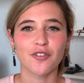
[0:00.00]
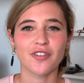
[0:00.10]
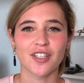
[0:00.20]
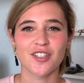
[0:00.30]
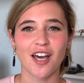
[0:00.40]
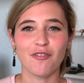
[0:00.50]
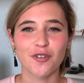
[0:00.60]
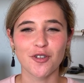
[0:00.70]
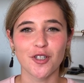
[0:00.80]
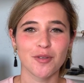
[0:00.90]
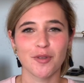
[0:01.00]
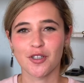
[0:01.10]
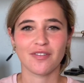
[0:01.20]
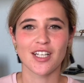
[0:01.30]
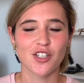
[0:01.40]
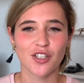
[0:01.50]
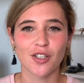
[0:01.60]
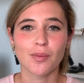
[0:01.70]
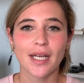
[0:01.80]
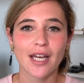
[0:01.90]
philosophical,
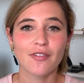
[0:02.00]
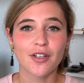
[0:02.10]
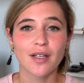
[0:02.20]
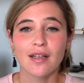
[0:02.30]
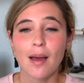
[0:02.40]
motivational, whatever,